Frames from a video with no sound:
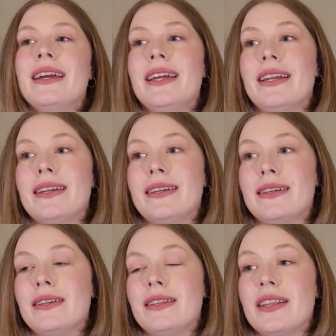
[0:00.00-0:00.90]

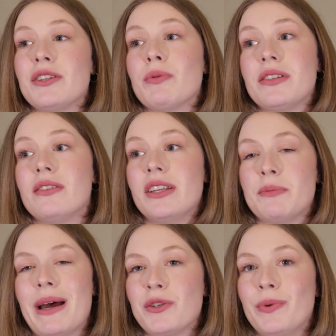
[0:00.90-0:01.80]

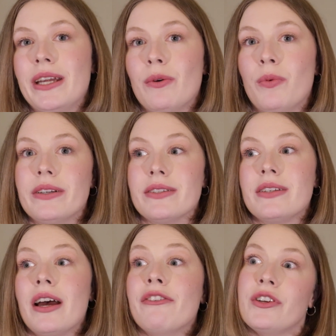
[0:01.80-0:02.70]
this past week
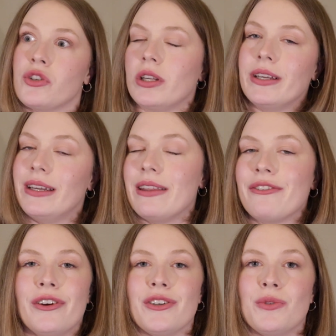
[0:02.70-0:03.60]
was officially
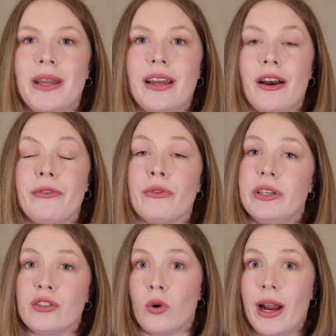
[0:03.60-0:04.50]
the first week of
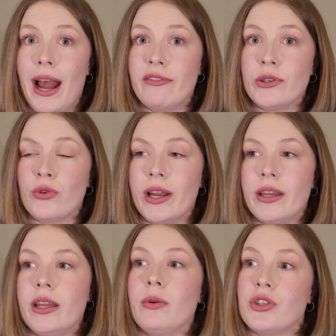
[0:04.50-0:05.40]
3-score average ranking,